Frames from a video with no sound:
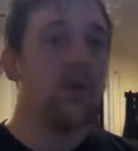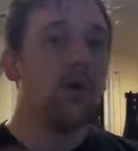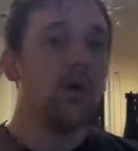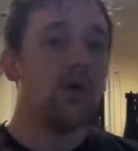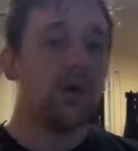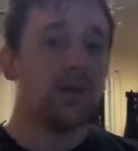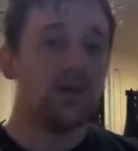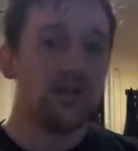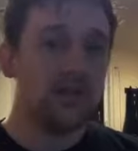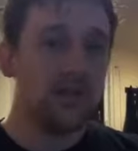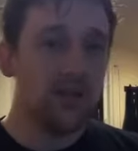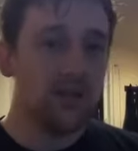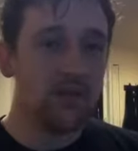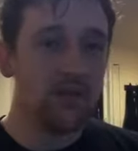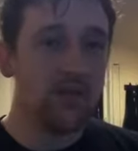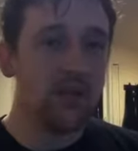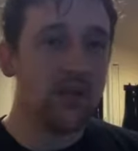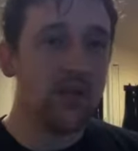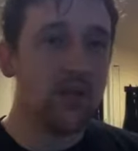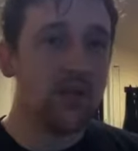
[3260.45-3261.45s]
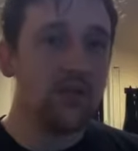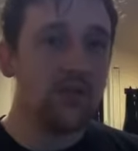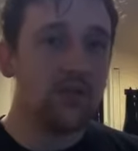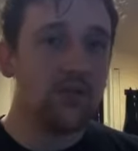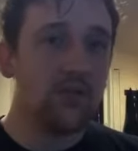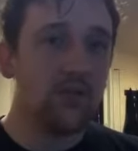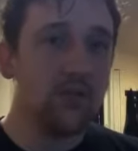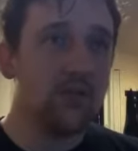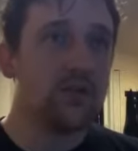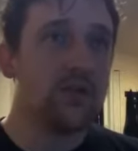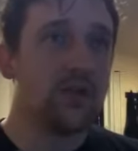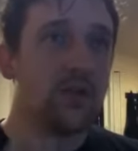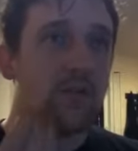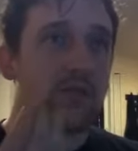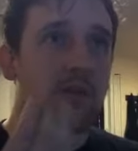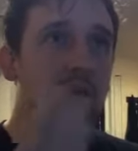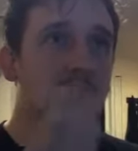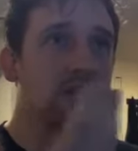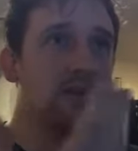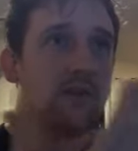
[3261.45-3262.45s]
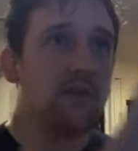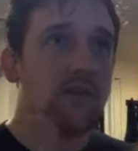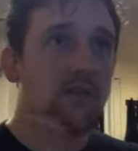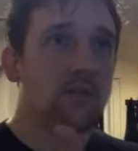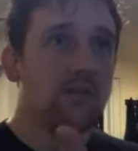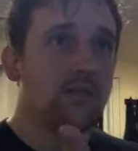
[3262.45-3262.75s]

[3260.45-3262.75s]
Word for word: or it didn't really do something